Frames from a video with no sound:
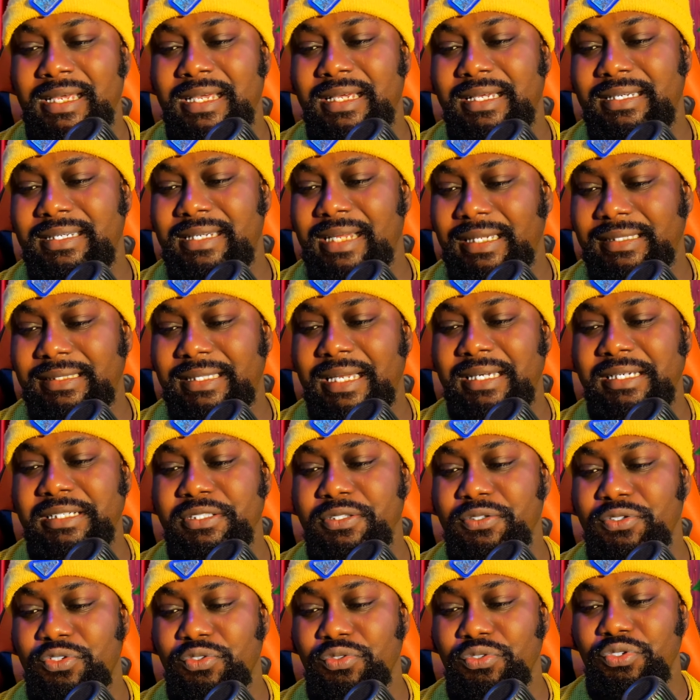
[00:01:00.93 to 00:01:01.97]
they are telling
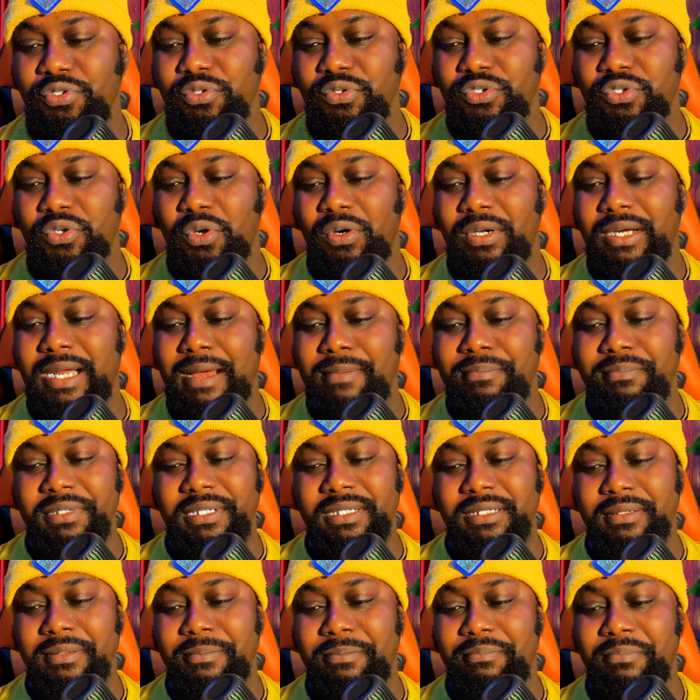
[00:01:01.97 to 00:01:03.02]
you to use other
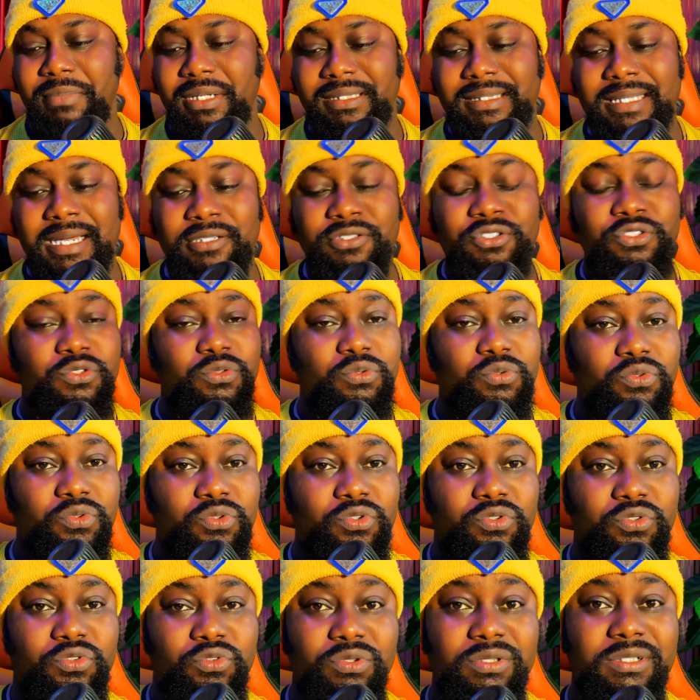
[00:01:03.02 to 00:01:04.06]
Meta
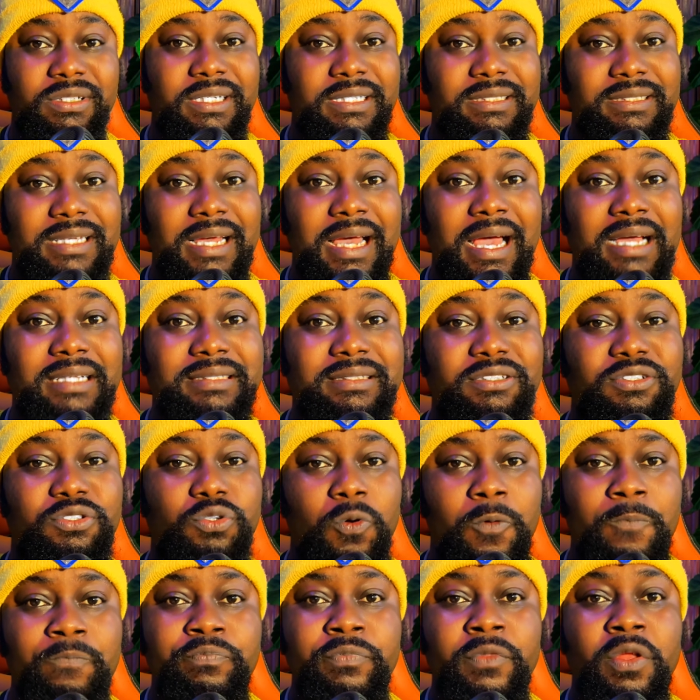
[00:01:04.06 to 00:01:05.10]
tools to create ads,
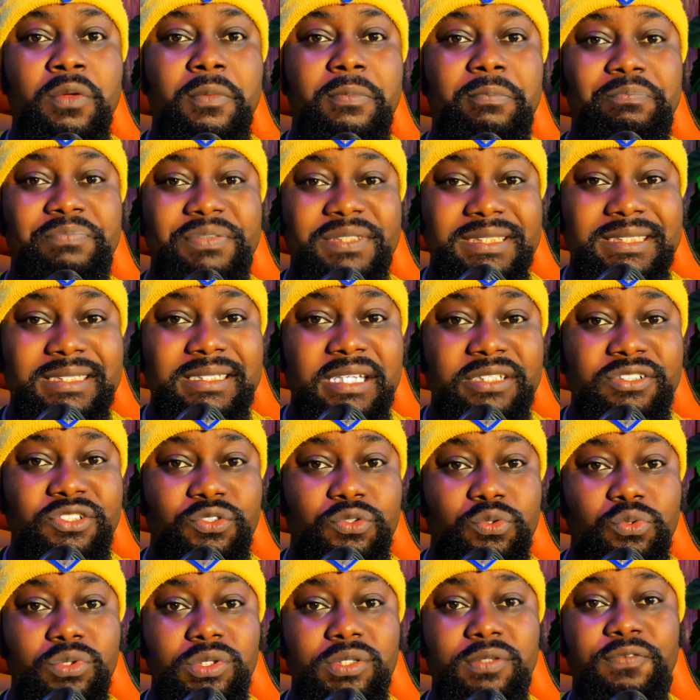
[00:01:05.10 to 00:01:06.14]
so Business
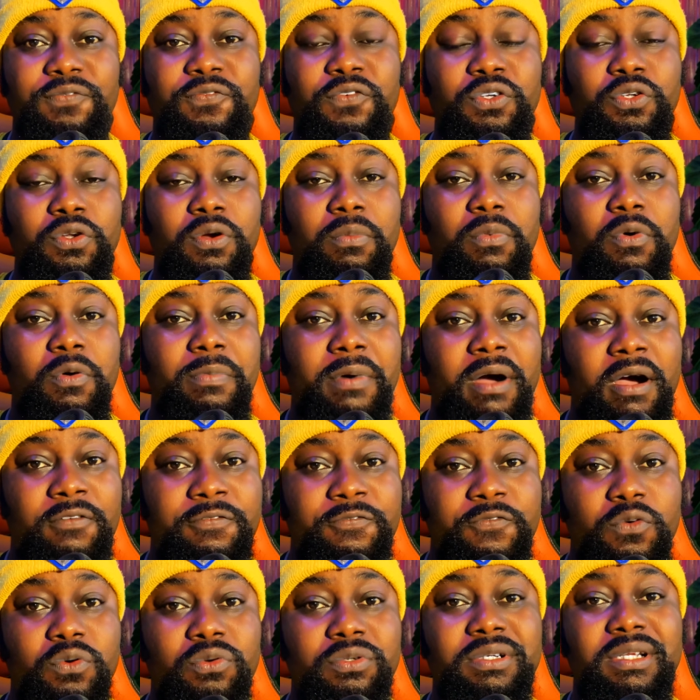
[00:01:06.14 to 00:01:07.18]
Suite for your mobile
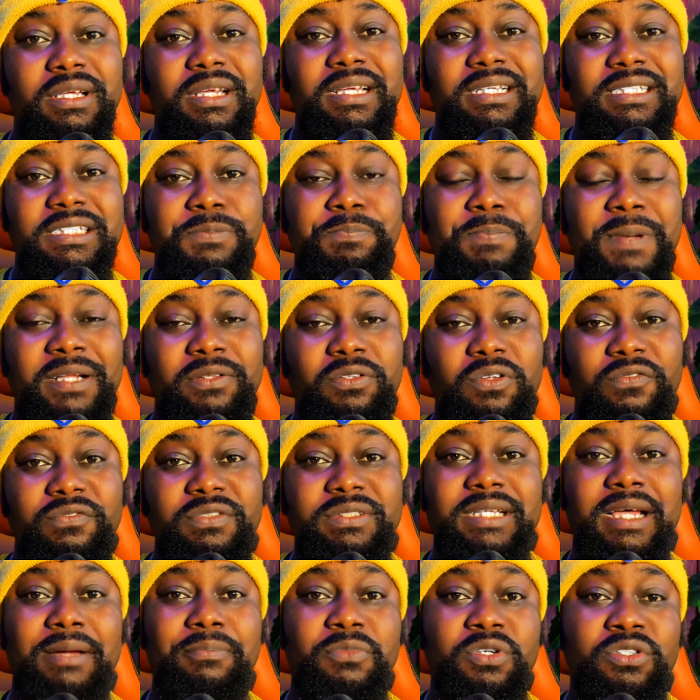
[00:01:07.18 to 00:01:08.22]
phone is part of
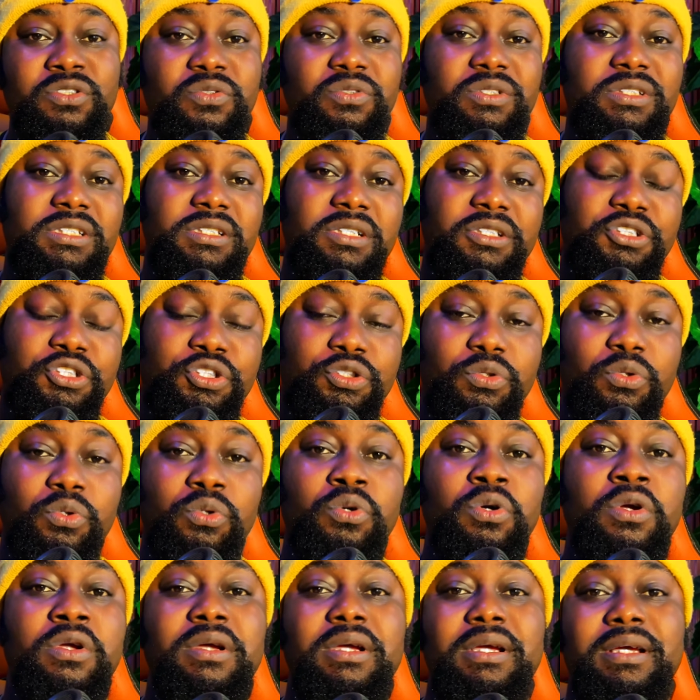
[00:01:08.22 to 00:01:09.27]
it. I'm going to show
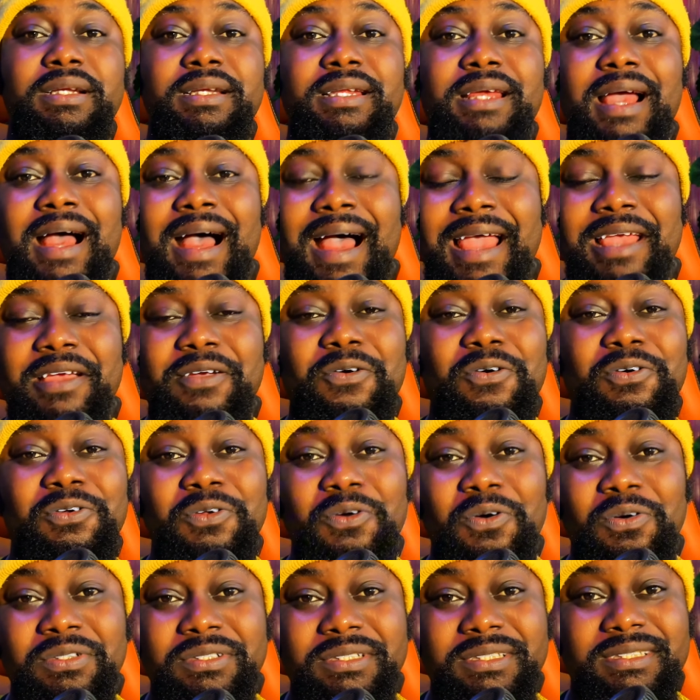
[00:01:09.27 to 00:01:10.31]
the icon
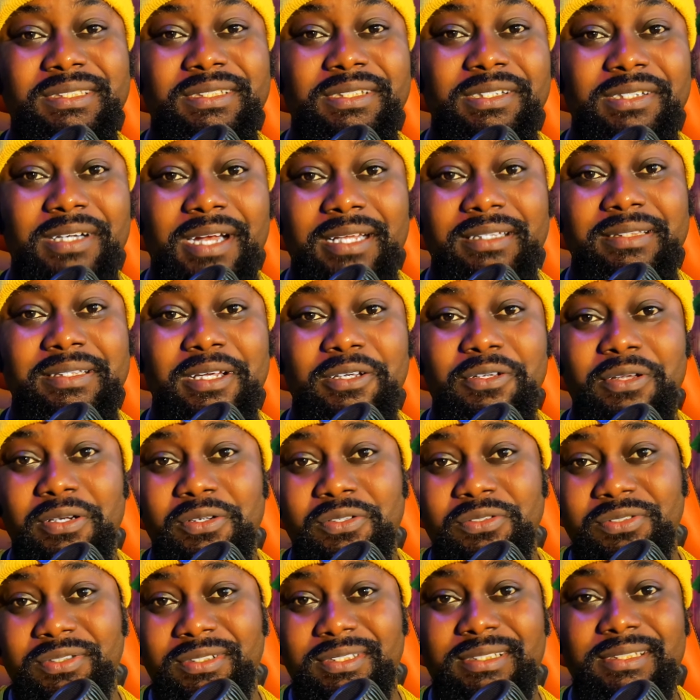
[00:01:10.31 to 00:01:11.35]
on the screen right now. You're
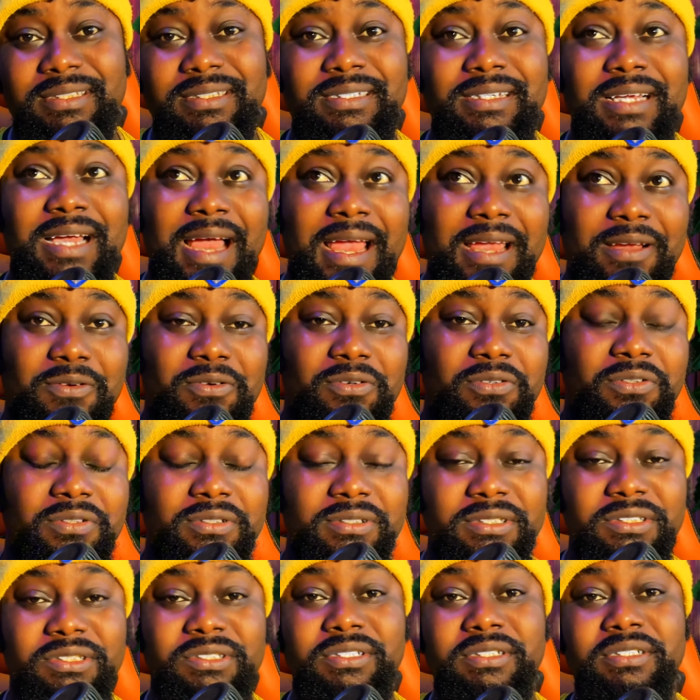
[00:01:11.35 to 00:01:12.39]
going to see the icon on
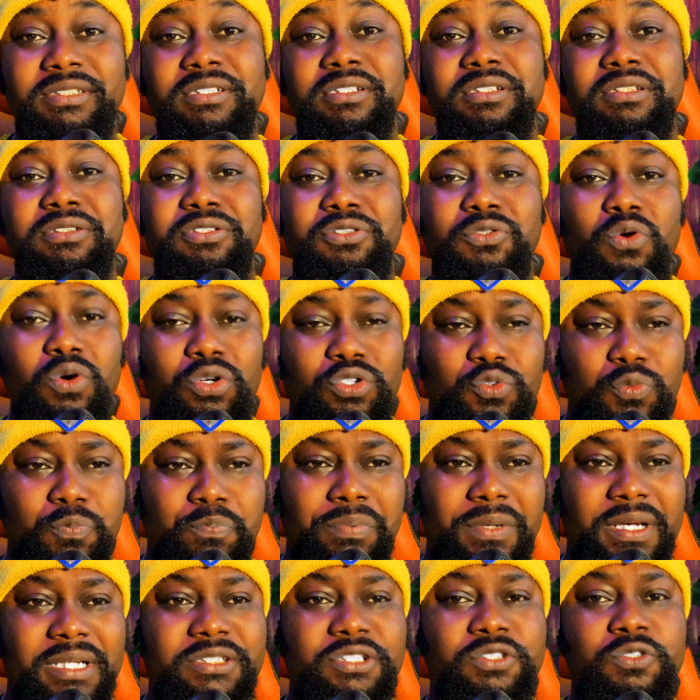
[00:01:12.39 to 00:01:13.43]
the screen. Go to
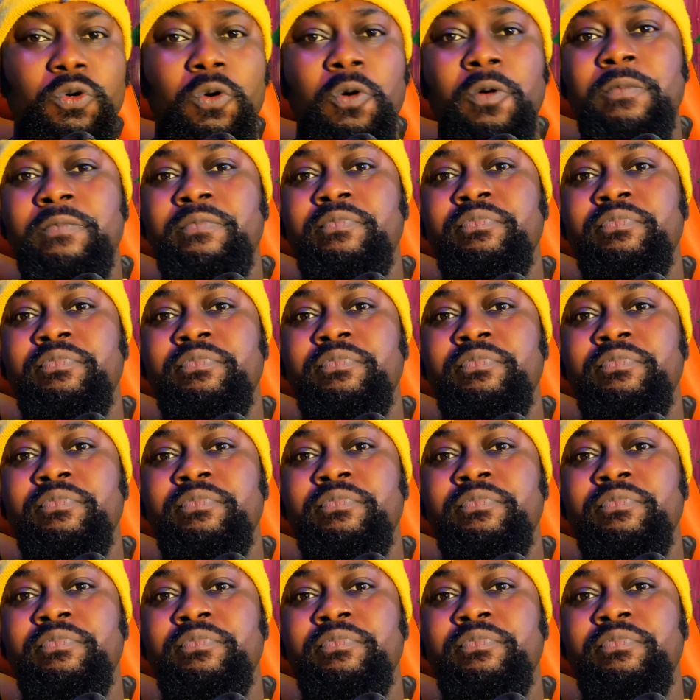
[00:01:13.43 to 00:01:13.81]
Play Store,